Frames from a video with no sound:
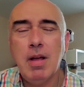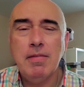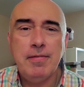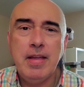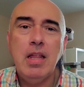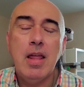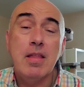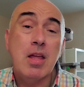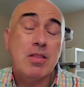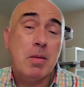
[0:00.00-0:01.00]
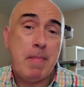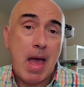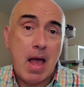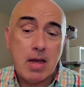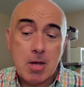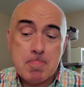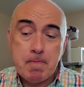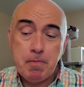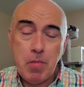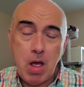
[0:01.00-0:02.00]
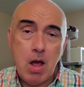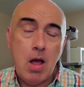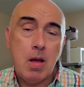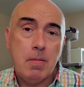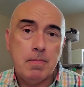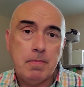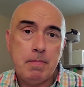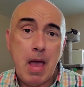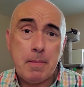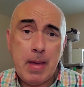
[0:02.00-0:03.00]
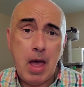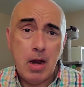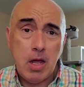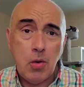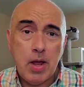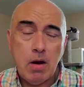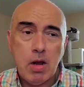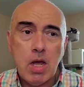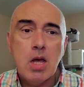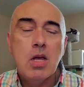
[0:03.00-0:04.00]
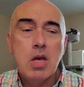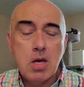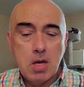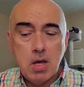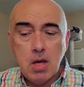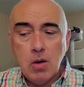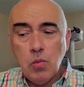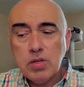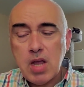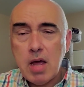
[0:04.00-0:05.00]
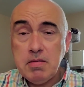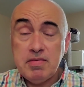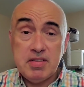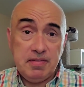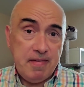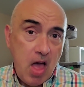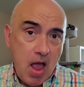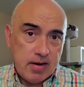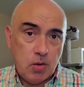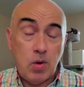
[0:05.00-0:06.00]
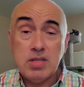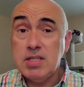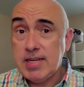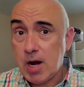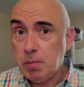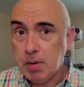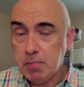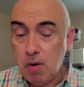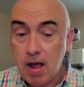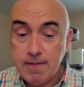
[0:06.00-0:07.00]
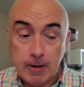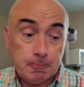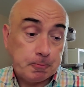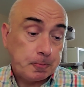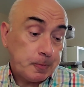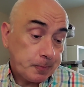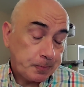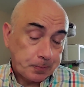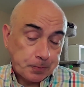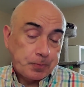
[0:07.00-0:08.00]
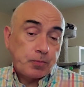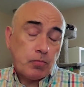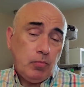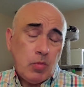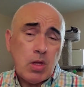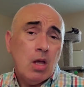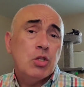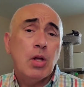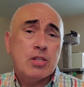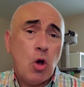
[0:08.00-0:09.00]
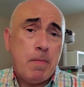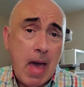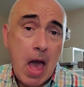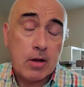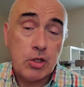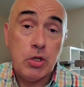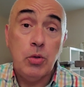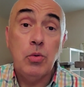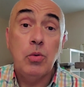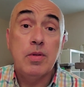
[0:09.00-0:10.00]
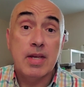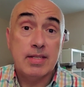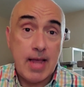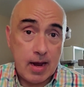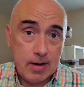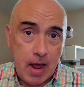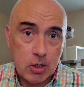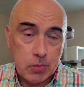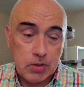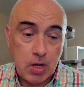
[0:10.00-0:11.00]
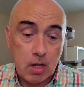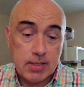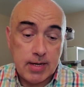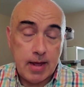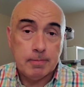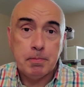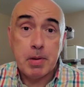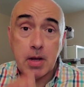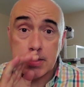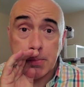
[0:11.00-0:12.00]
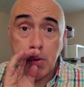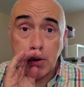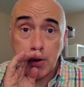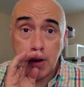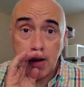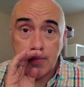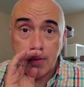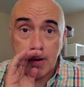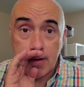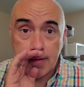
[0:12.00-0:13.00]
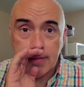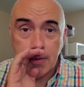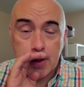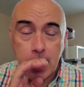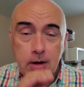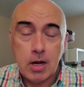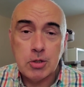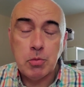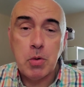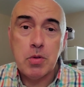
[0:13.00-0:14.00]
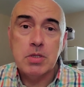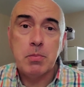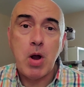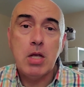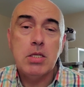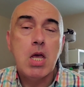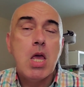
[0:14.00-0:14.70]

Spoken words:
a feeling like the back patio area was kind of defined. It wasn't terribly private. So let's go back to the second house we saw today because I put an offer on it. Okay, not to ruin the surprise.